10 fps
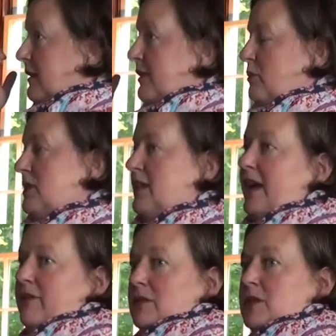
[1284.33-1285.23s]
There was a
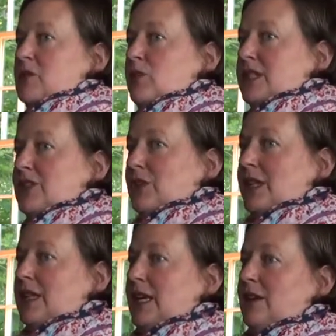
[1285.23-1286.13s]
guy from
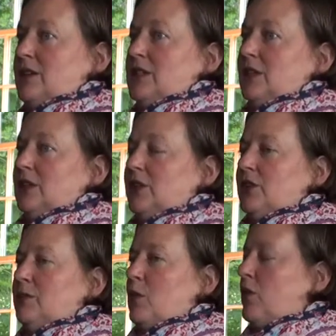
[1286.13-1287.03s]
Switzerland there to
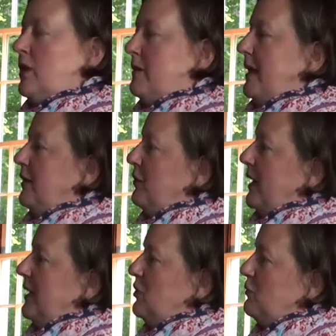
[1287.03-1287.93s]
learn more about
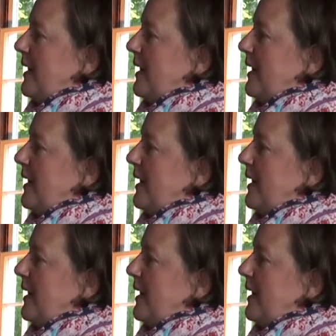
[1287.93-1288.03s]
grain